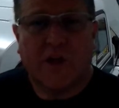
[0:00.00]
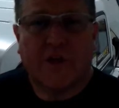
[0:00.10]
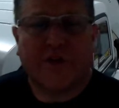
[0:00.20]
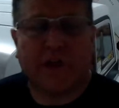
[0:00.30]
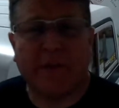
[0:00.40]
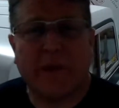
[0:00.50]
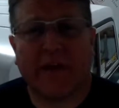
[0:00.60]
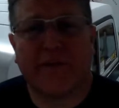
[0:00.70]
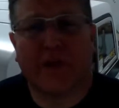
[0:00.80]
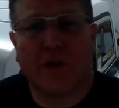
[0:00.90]
So let me
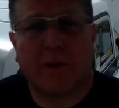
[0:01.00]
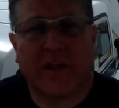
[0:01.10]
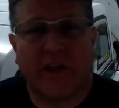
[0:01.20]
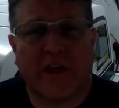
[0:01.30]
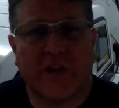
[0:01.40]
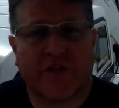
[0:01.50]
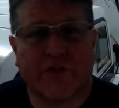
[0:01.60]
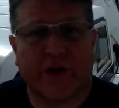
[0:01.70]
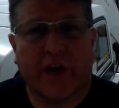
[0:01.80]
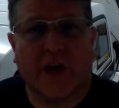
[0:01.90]
give you a little bit of the
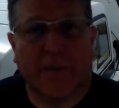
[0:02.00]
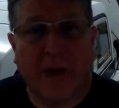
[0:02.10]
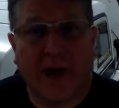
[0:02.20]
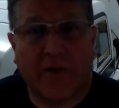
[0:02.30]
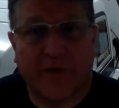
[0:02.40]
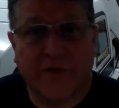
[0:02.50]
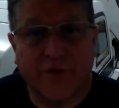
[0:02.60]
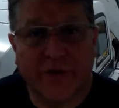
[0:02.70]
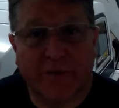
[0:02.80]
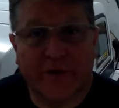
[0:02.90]
history about the
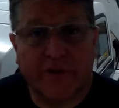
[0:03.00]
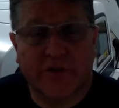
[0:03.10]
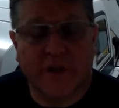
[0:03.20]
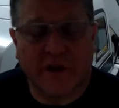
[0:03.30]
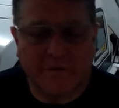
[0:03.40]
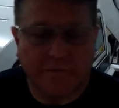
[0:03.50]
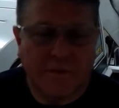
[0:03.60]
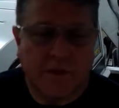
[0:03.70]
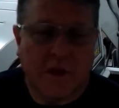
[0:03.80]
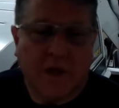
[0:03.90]
sleeper itself.
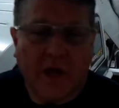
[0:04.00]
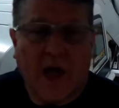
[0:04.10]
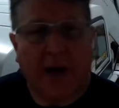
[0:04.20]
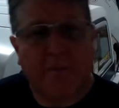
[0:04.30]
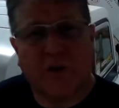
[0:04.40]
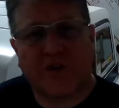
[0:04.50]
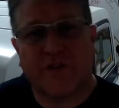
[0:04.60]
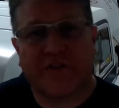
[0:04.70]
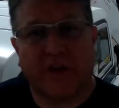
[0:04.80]
I purchased the